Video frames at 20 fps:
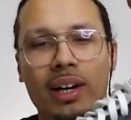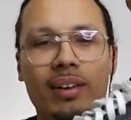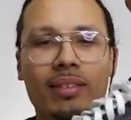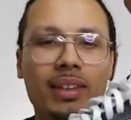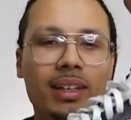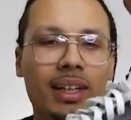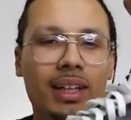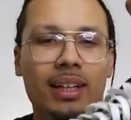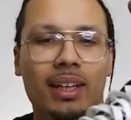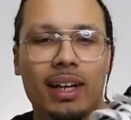and
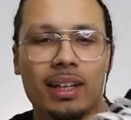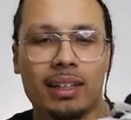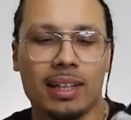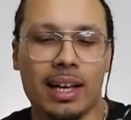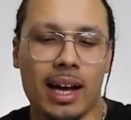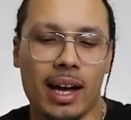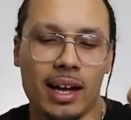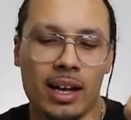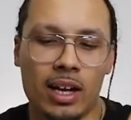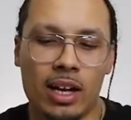everything like
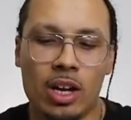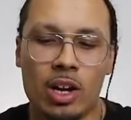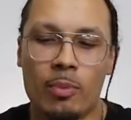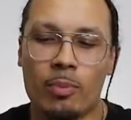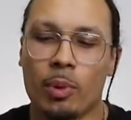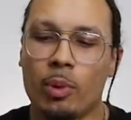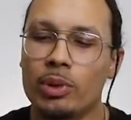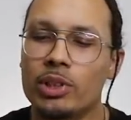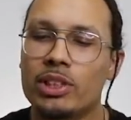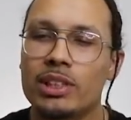that.
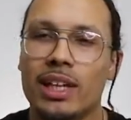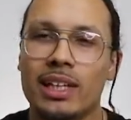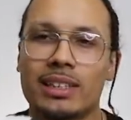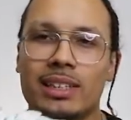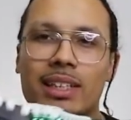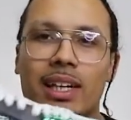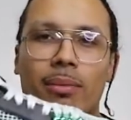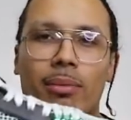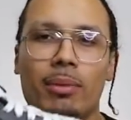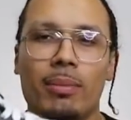But when you lace
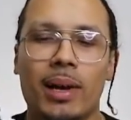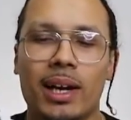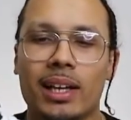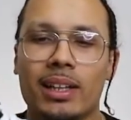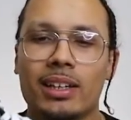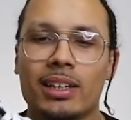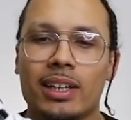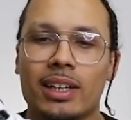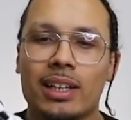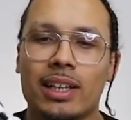it up and make it
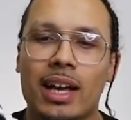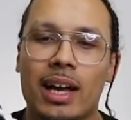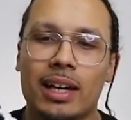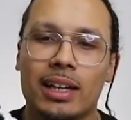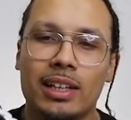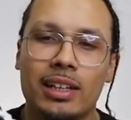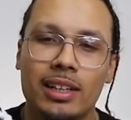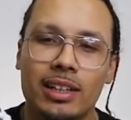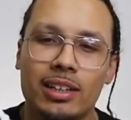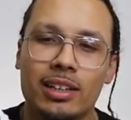look a lot
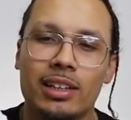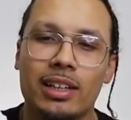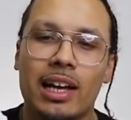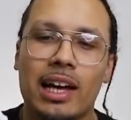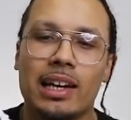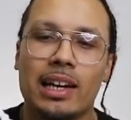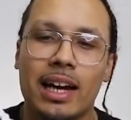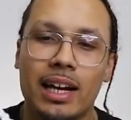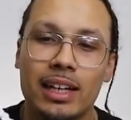cleaner, a lot